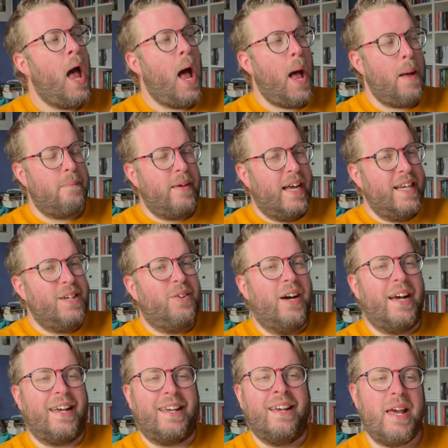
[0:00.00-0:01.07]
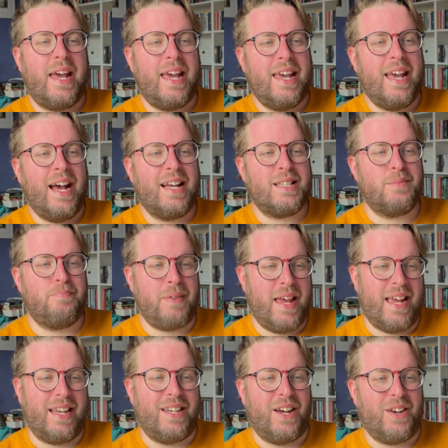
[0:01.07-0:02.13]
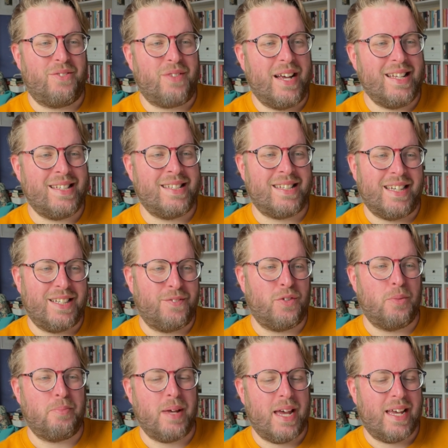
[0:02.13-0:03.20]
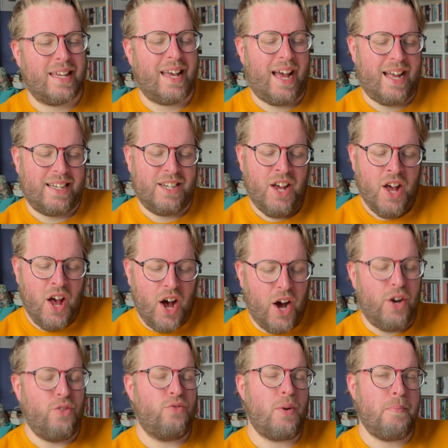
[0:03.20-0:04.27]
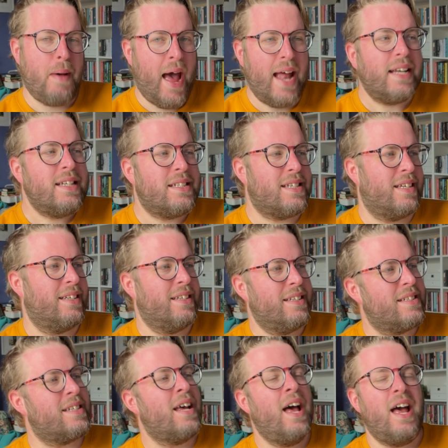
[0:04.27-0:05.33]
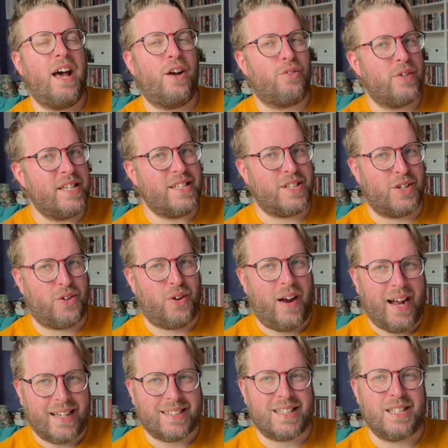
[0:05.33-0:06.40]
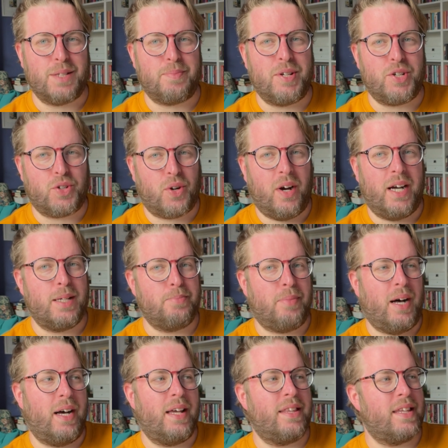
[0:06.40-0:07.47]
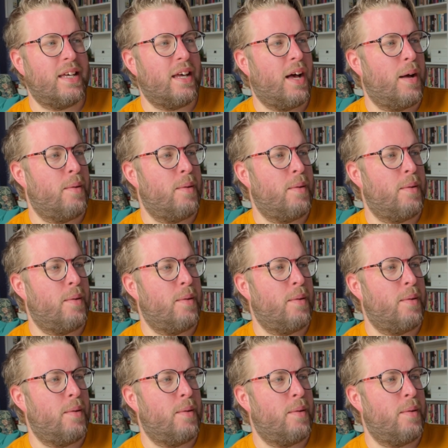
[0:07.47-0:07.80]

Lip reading: Anyway, he has been arrested for being an unrepentant aristocrat and has been tried by the